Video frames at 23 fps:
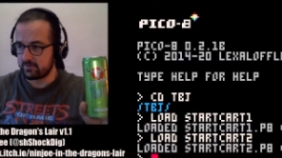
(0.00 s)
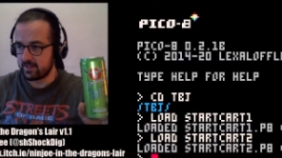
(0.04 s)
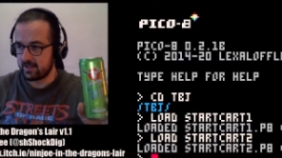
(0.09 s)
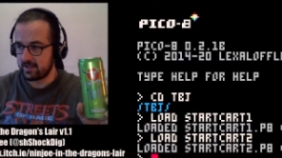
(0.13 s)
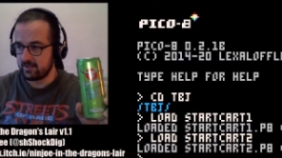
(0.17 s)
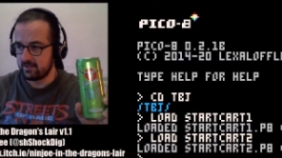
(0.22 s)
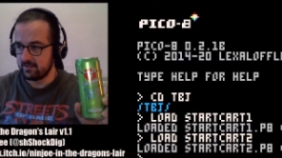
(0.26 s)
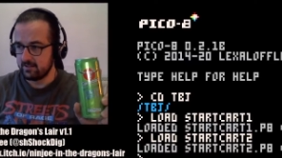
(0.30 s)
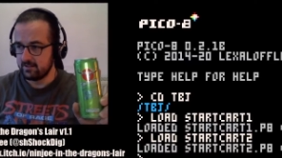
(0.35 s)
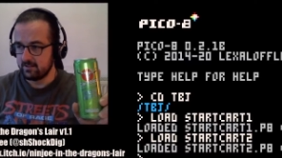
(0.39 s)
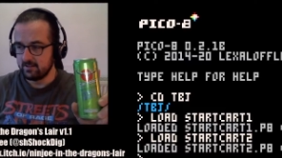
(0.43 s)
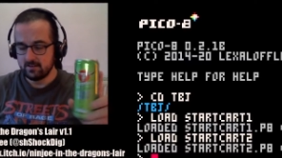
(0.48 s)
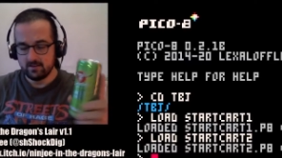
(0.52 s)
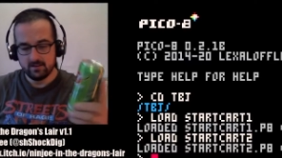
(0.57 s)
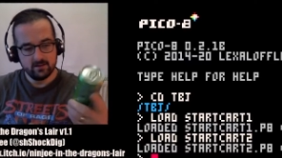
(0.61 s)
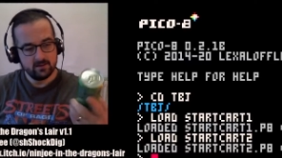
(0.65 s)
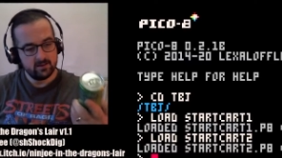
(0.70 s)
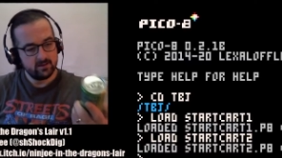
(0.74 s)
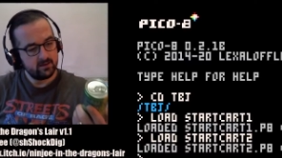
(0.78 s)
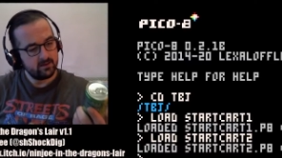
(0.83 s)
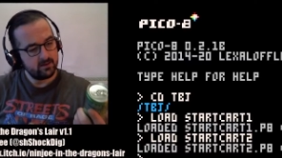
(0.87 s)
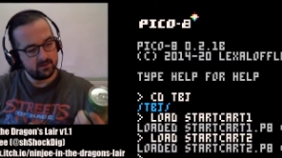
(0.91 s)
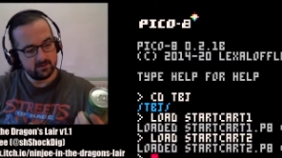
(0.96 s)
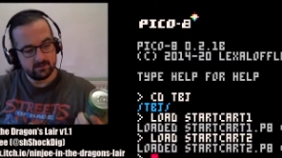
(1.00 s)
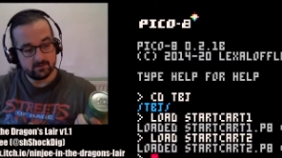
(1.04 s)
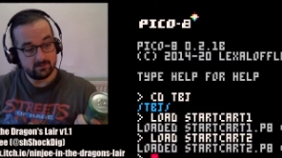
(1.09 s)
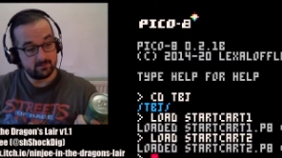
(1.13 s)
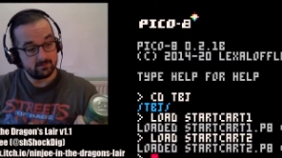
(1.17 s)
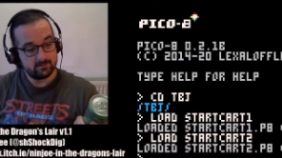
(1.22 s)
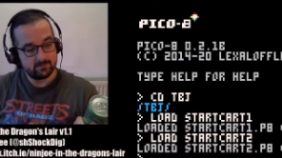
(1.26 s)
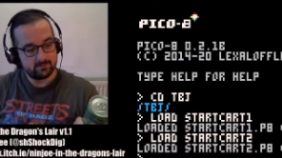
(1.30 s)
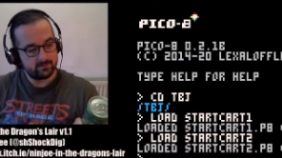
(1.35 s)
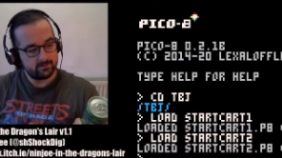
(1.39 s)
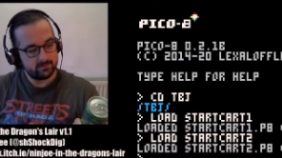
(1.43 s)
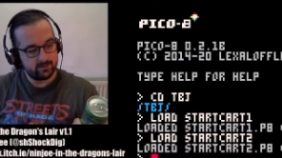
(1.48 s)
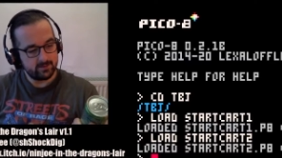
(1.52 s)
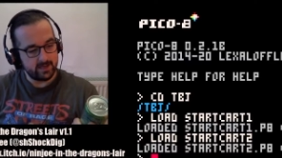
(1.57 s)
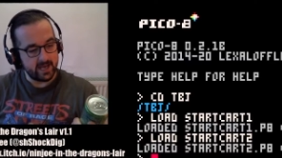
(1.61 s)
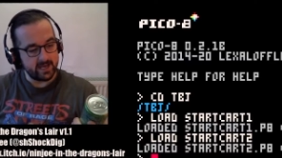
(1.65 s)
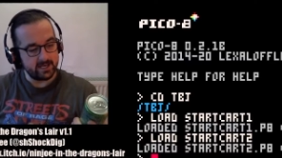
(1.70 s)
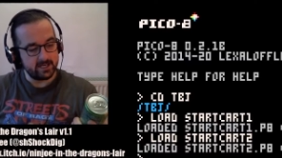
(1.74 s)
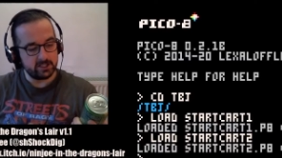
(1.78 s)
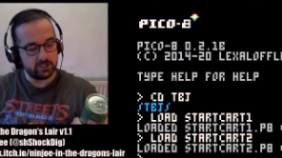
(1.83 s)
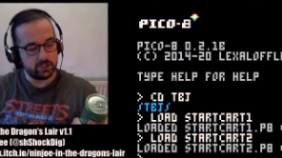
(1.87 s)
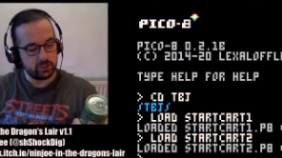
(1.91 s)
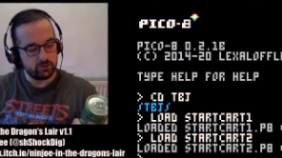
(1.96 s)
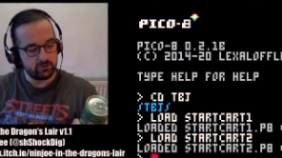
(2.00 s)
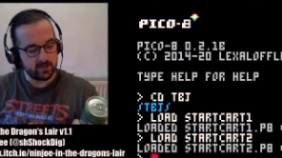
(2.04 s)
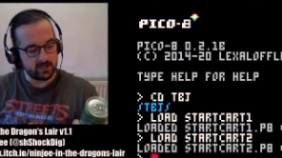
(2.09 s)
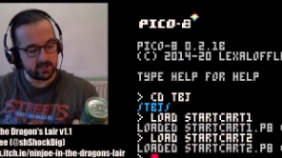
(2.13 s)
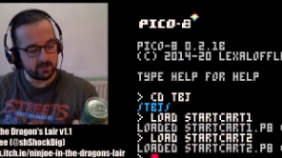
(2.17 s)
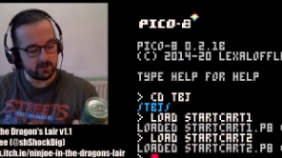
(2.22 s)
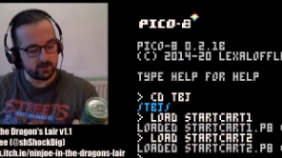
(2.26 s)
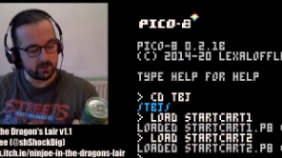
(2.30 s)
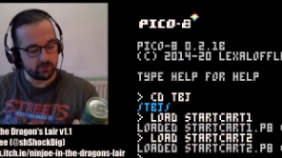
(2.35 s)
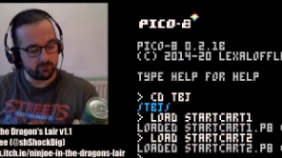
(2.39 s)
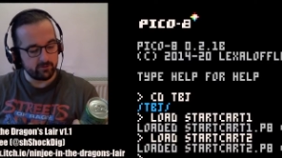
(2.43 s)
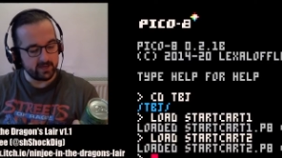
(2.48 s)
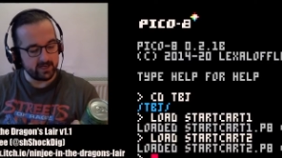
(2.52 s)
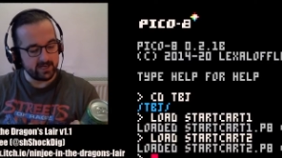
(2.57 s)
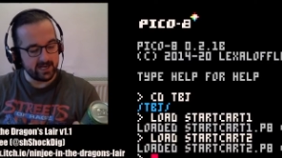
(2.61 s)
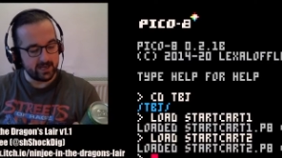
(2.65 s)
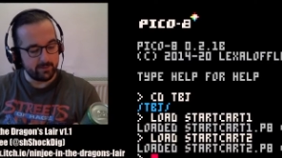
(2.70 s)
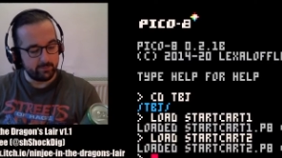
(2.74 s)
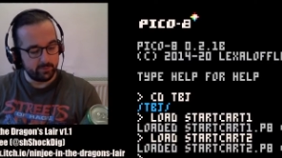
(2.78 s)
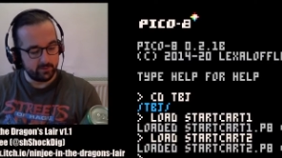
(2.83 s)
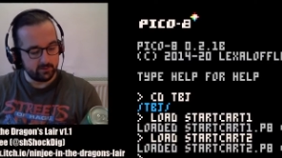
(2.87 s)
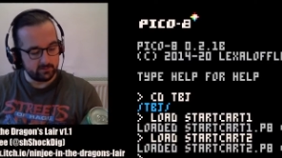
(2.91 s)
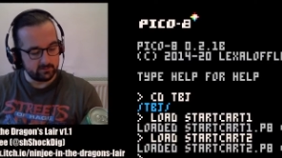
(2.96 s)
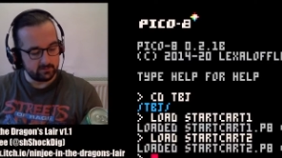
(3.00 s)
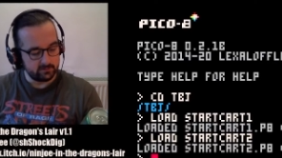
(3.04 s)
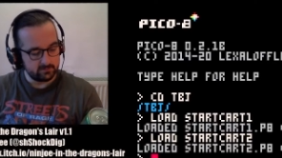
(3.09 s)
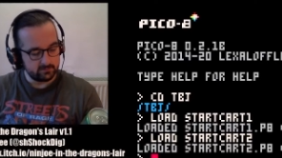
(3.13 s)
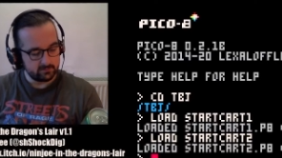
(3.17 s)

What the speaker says: that. Energy drink. Green apple.